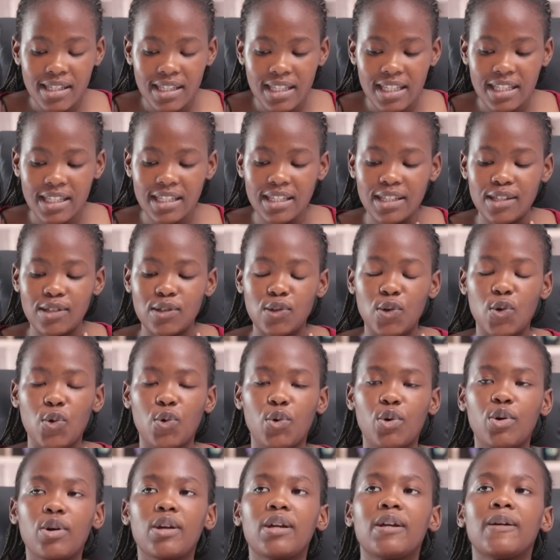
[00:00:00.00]
This is
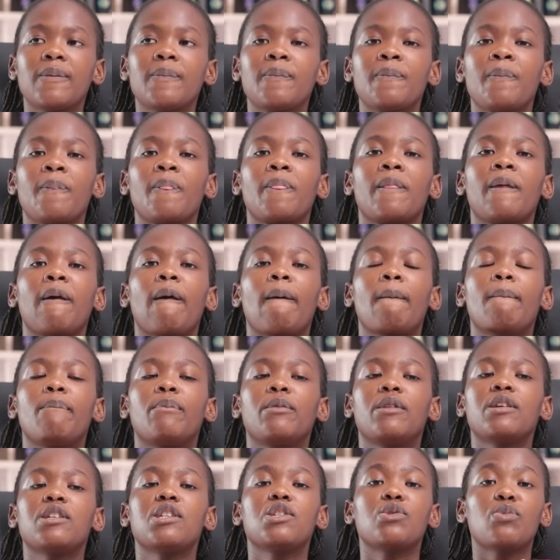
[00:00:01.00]

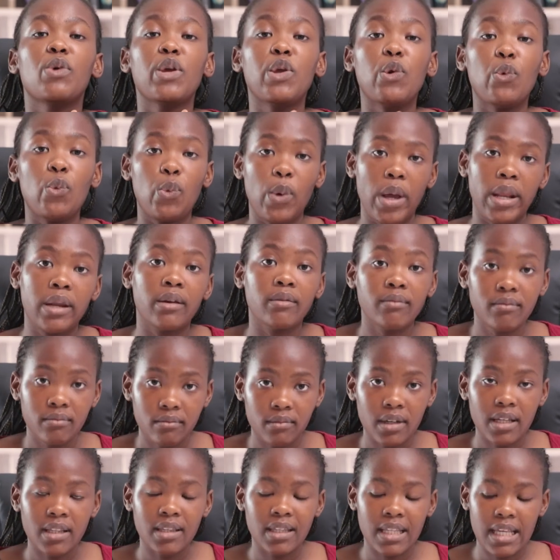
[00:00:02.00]
where you
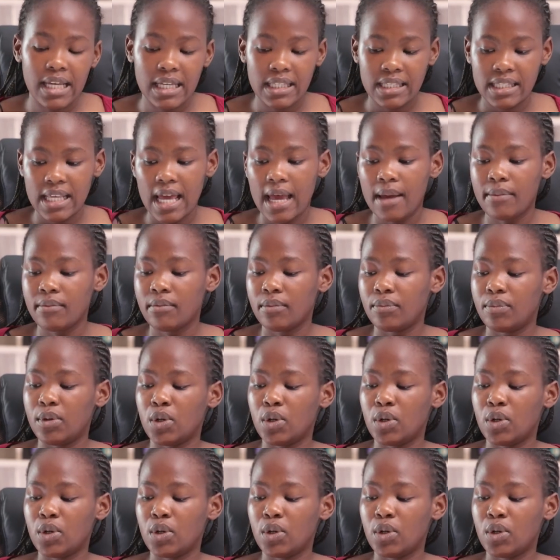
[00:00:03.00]
win in the exam,